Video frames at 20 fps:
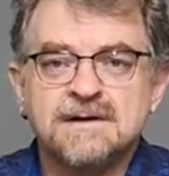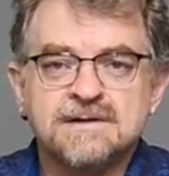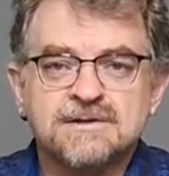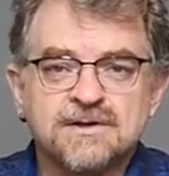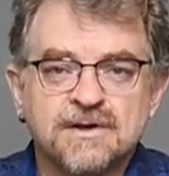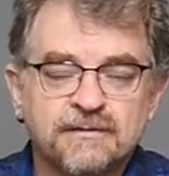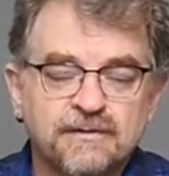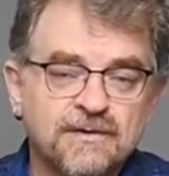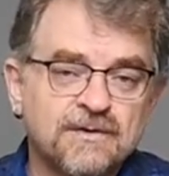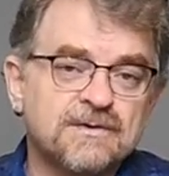
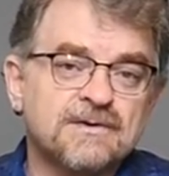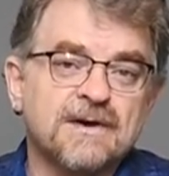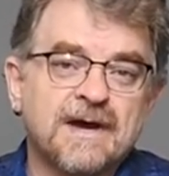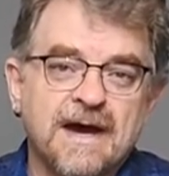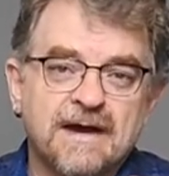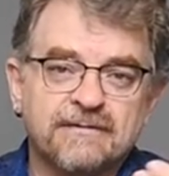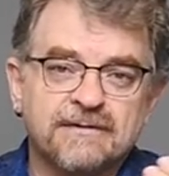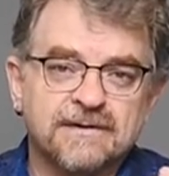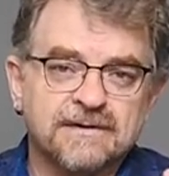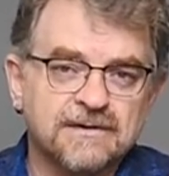So if you
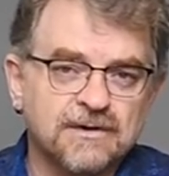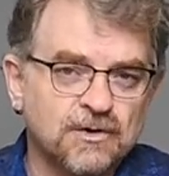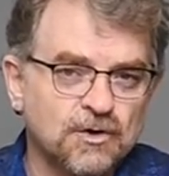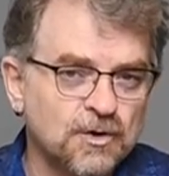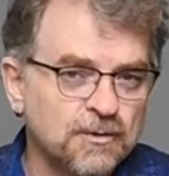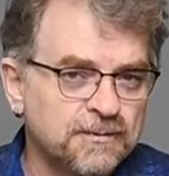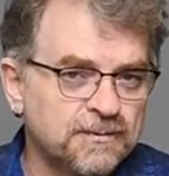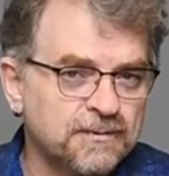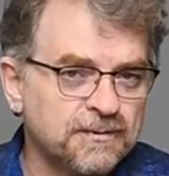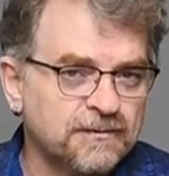have a
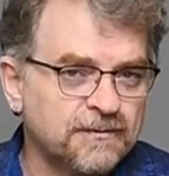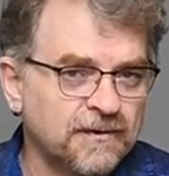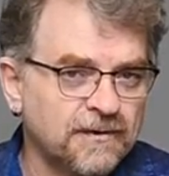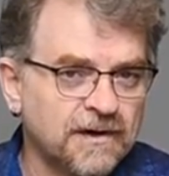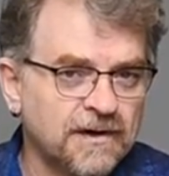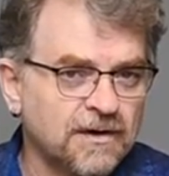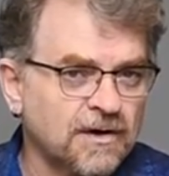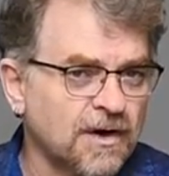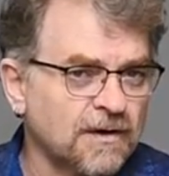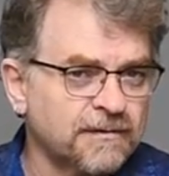group
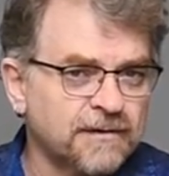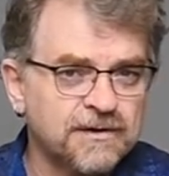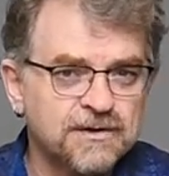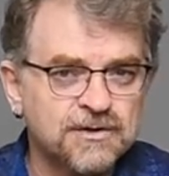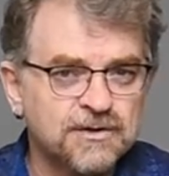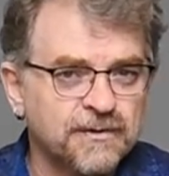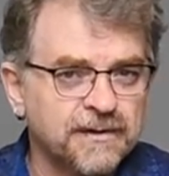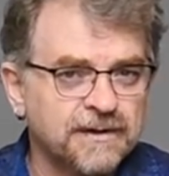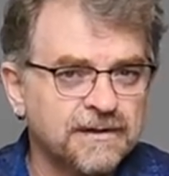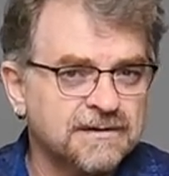photograph that
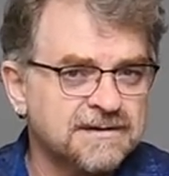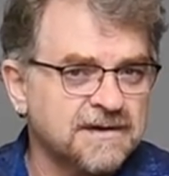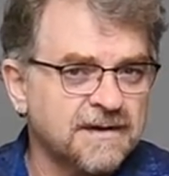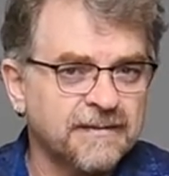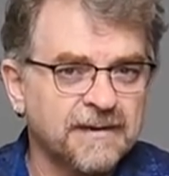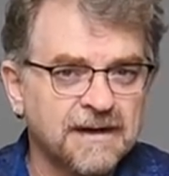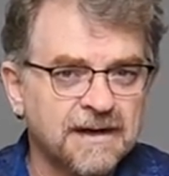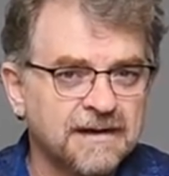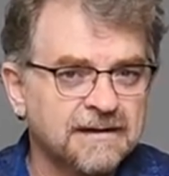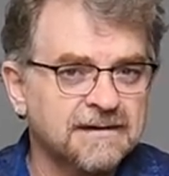you're doing,
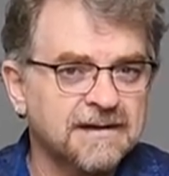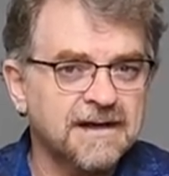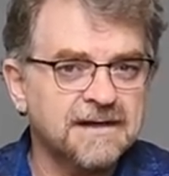something like